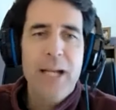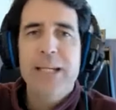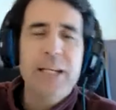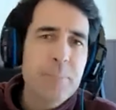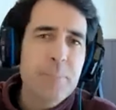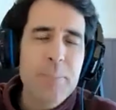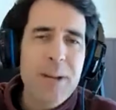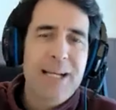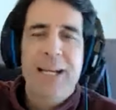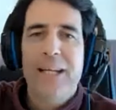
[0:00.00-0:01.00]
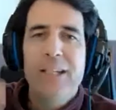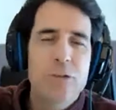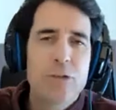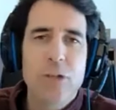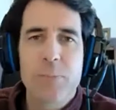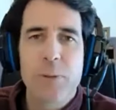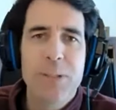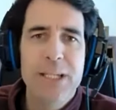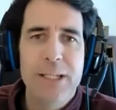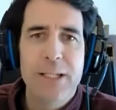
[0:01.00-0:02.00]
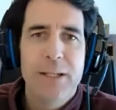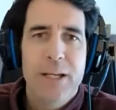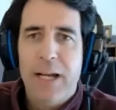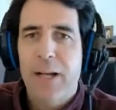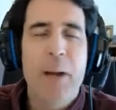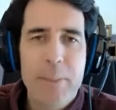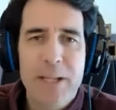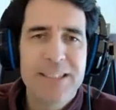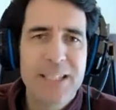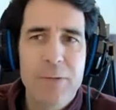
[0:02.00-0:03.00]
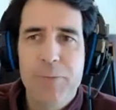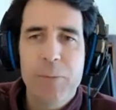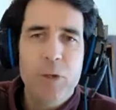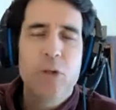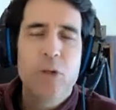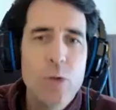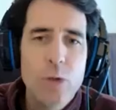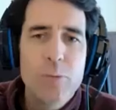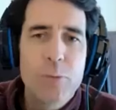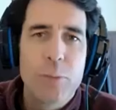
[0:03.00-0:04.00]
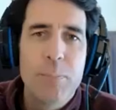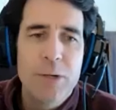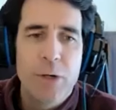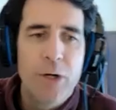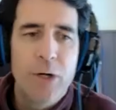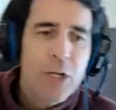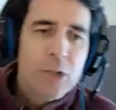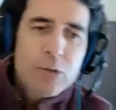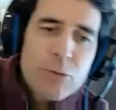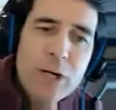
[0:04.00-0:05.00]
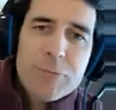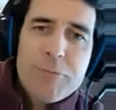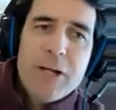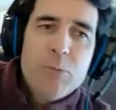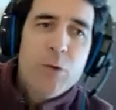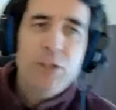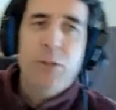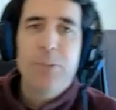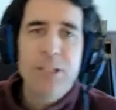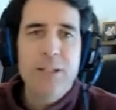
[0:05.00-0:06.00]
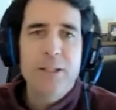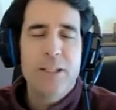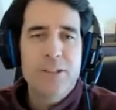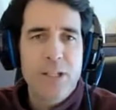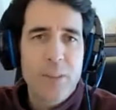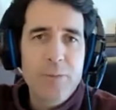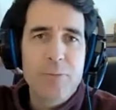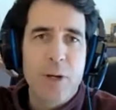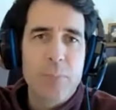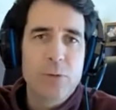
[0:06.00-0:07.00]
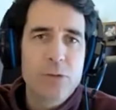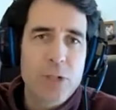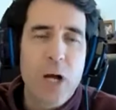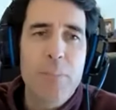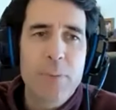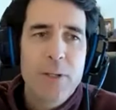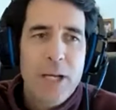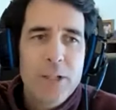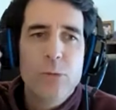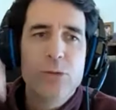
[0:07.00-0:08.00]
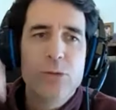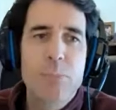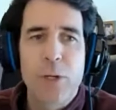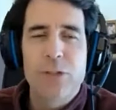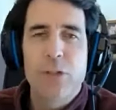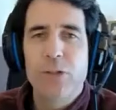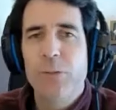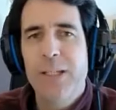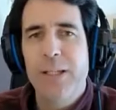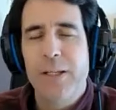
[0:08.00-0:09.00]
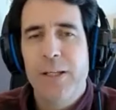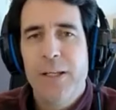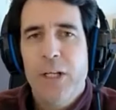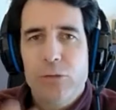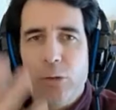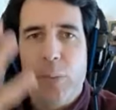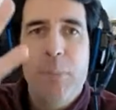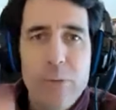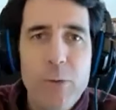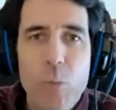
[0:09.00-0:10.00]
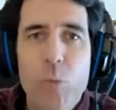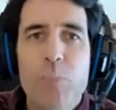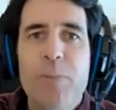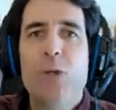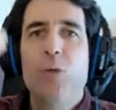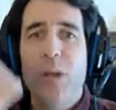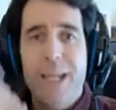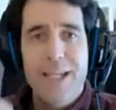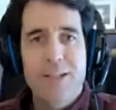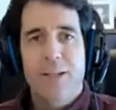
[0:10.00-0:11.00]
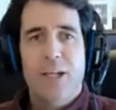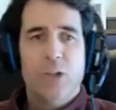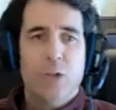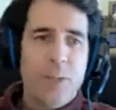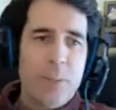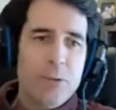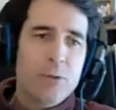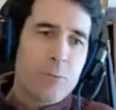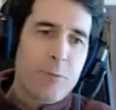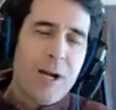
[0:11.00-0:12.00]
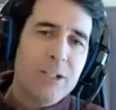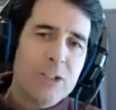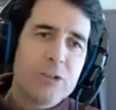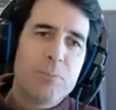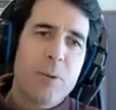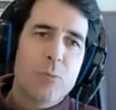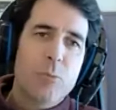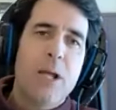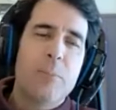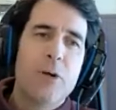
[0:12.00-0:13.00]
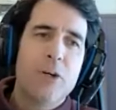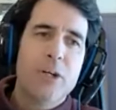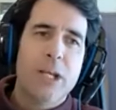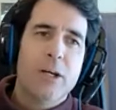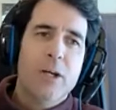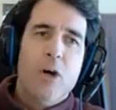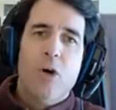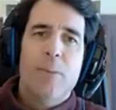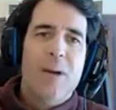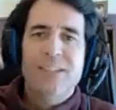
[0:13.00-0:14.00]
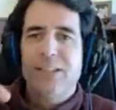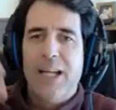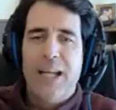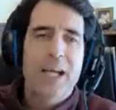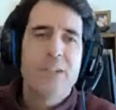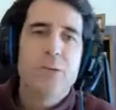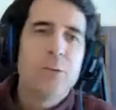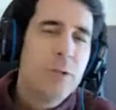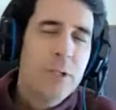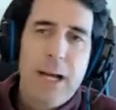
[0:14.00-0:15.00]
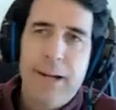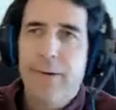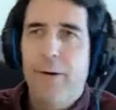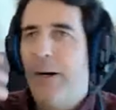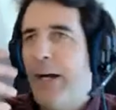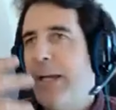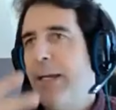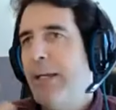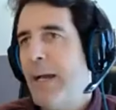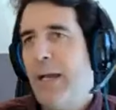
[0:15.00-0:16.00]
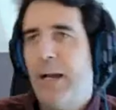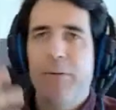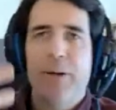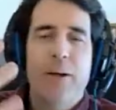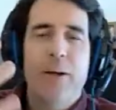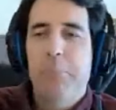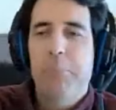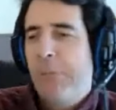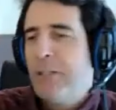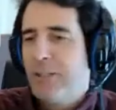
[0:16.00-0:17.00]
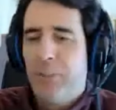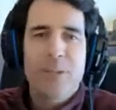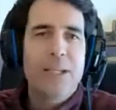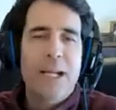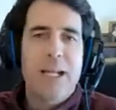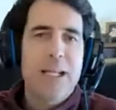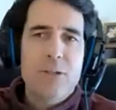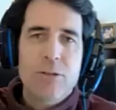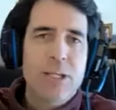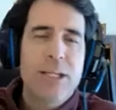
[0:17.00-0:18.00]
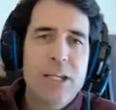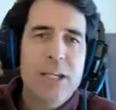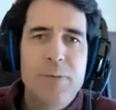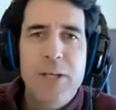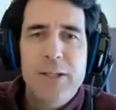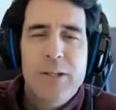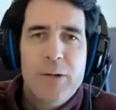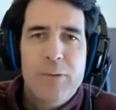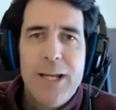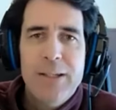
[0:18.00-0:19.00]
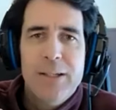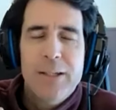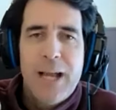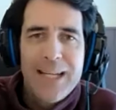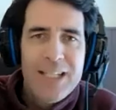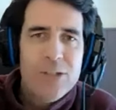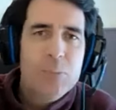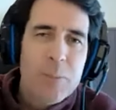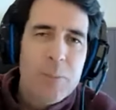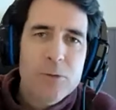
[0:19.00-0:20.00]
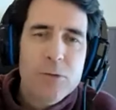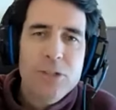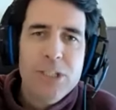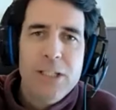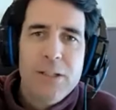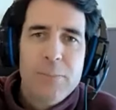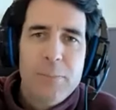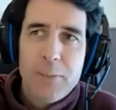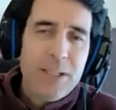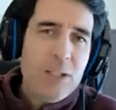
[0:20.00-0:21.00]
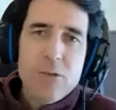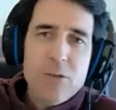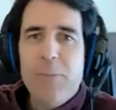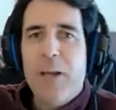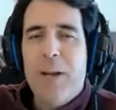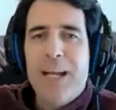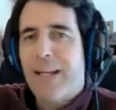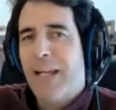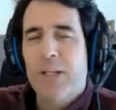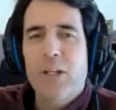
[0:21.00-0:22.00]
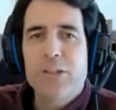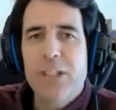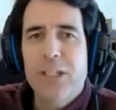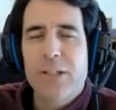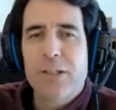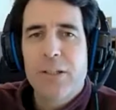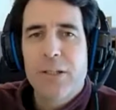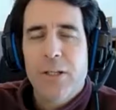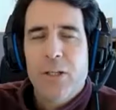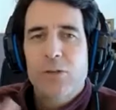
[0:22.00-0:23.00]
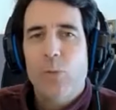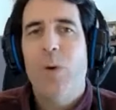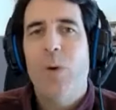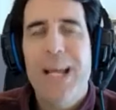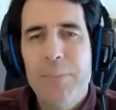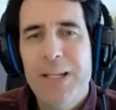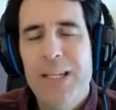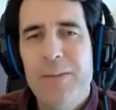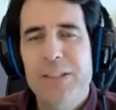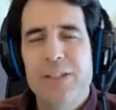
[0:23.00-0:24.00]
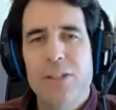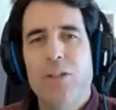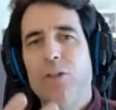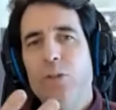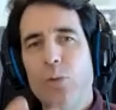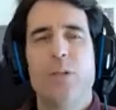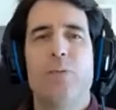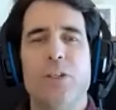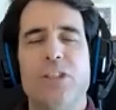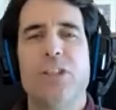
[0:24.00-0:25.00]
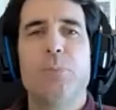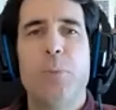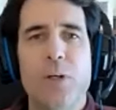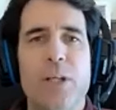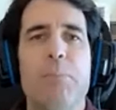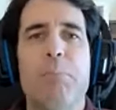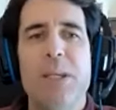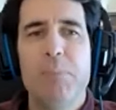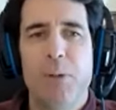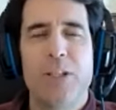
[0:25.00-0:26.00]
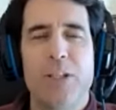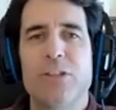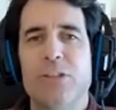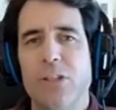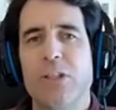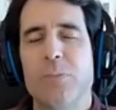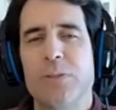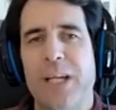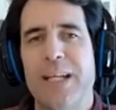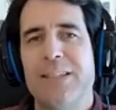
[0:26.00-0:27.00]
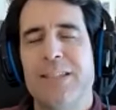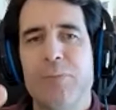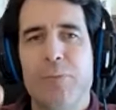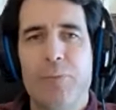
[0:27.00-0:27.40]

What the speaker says: cut in my back and I need to stop the bleeding and I'm by myself, I'm going to go look for a mirror to try to find where the bleeding is coming from to stop and do some pressure on the bleeding. So a mirror would be great to be able to find the spot where I'm hurting. Or imagine that I had to, I don't know, I have something and I need to take care of it, right? I need to be able to see. Maybe I need to see my back and I cannot see it. So what I believe is that the universe is putting people and circumstances in